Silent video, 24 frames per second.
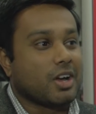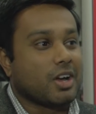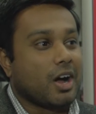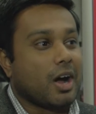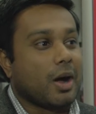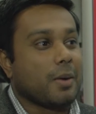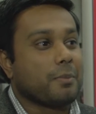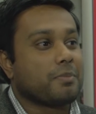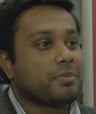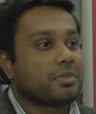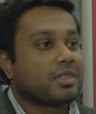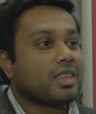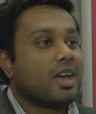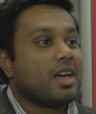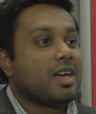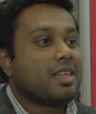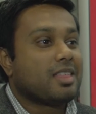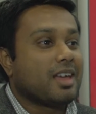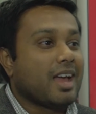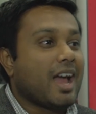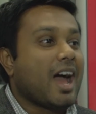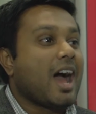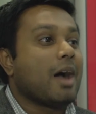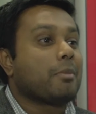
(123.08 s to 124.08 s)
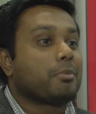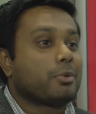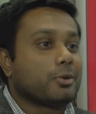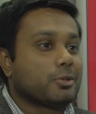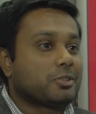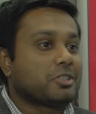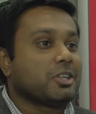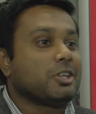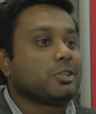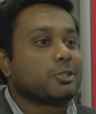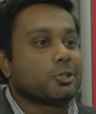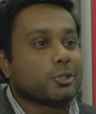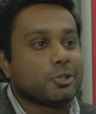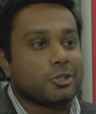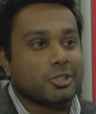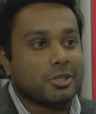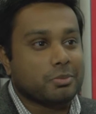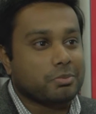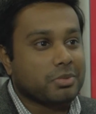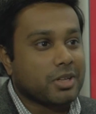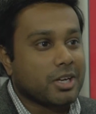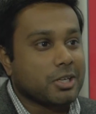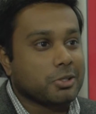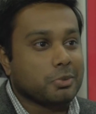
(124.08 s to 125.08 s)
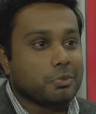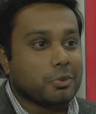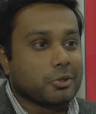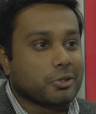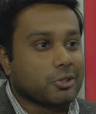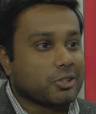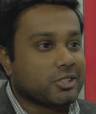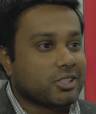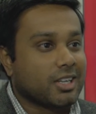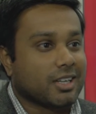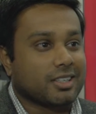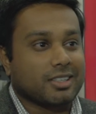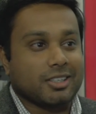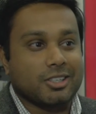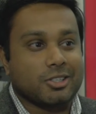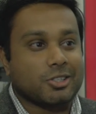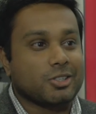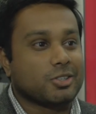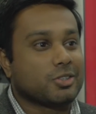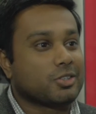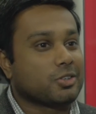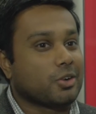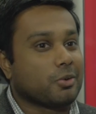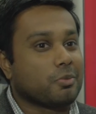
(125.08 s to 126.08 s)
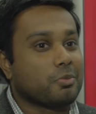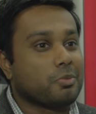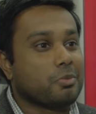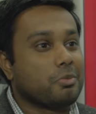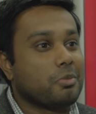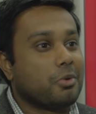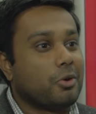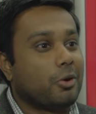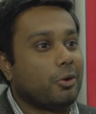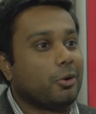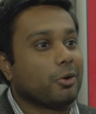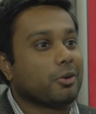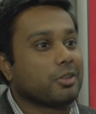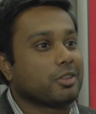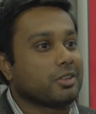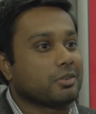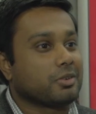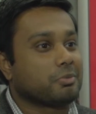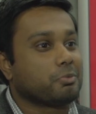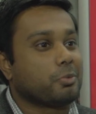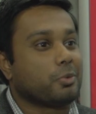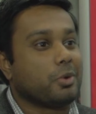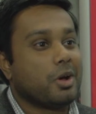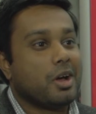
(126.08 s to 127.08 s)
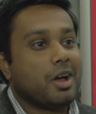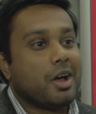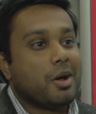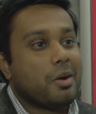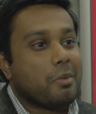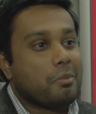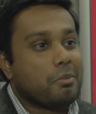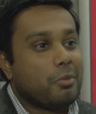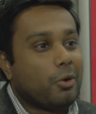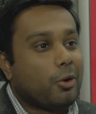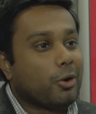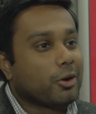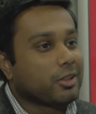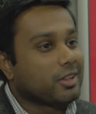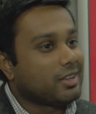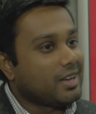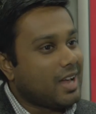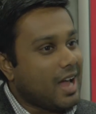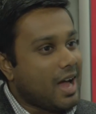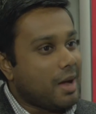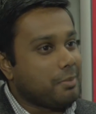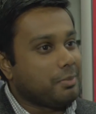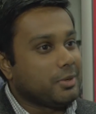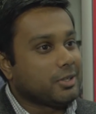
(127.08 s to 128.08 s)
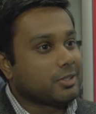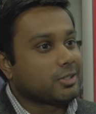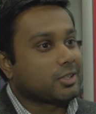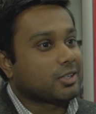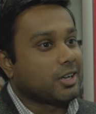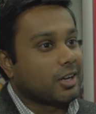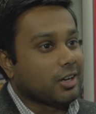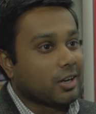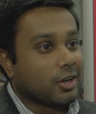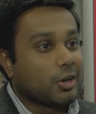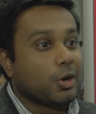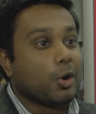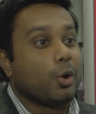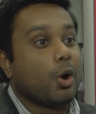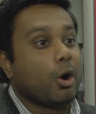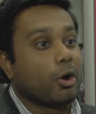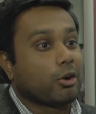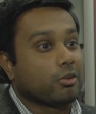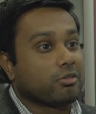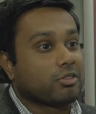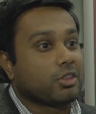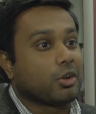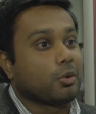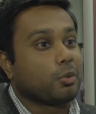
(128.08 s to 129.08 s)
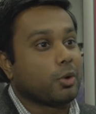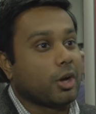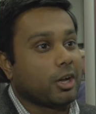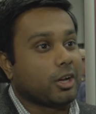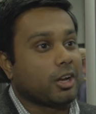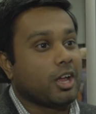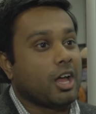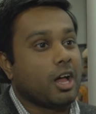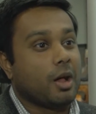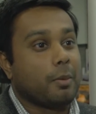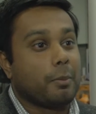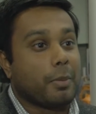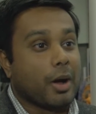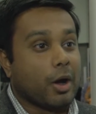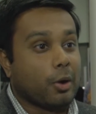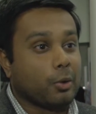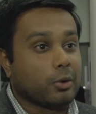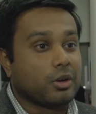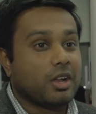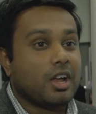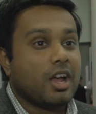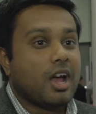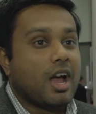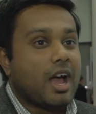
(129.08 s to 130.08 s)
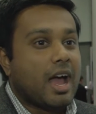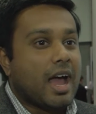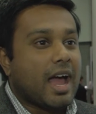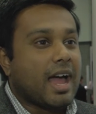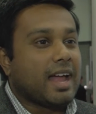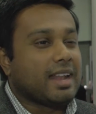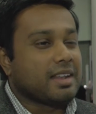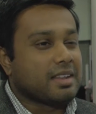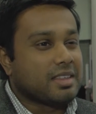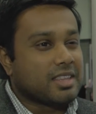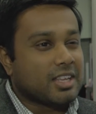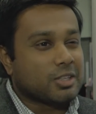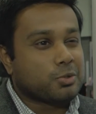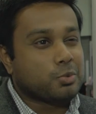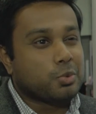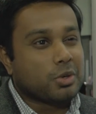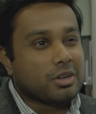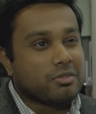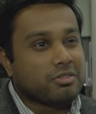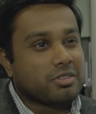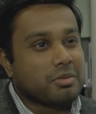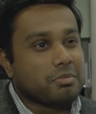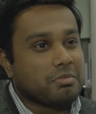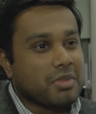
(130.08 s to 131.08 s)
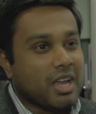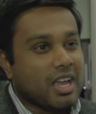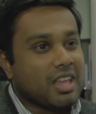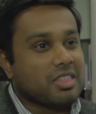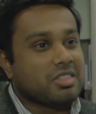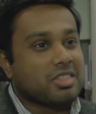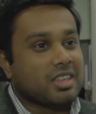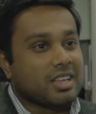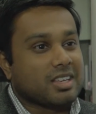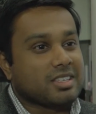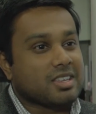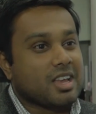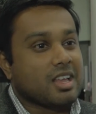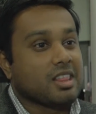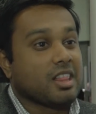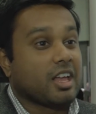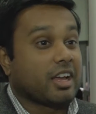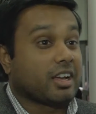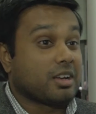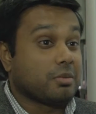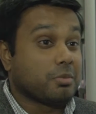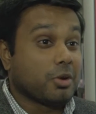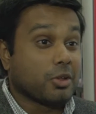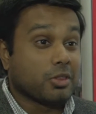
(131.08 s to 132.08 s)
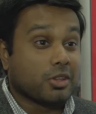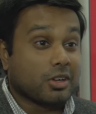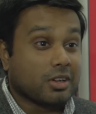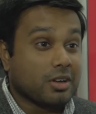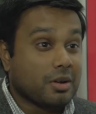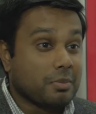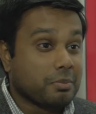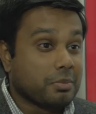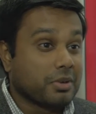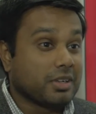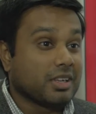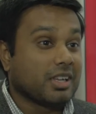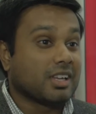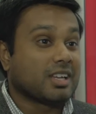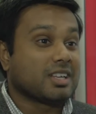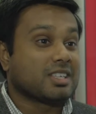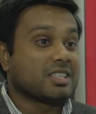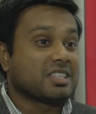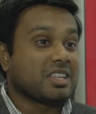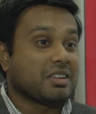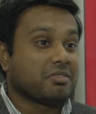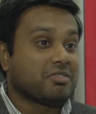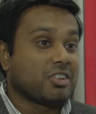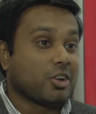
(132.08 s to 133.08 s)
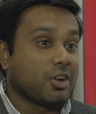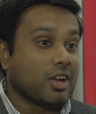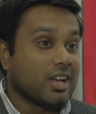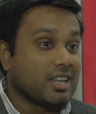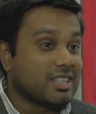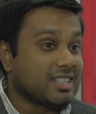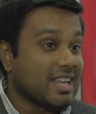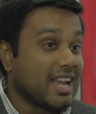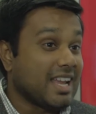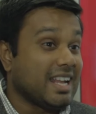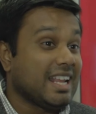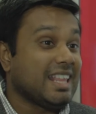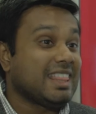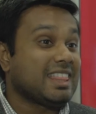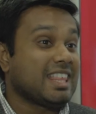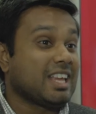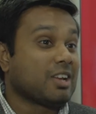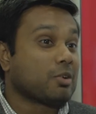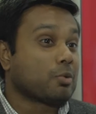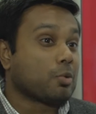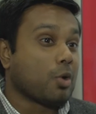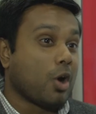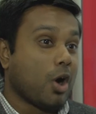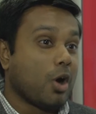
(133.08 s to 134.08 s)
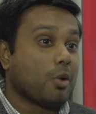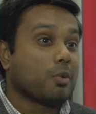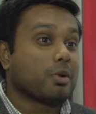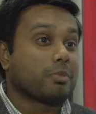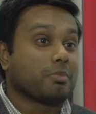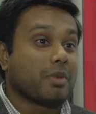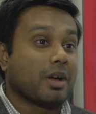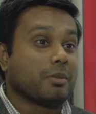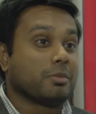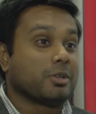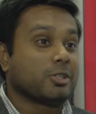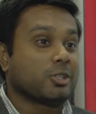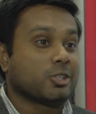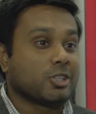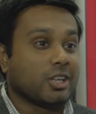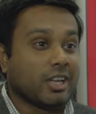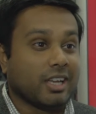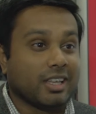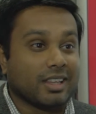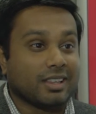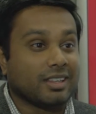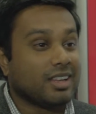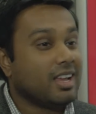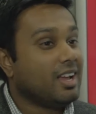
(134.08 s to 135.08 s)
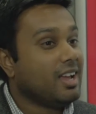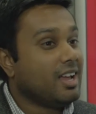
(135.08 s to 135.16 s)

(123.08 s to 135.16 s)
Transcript: Um, they have procedures in place, but their technicians are more than, more than happy to kind of go out of their way to help out. And that's one of the main things I like about the company, because if there is anything wrong with my machine,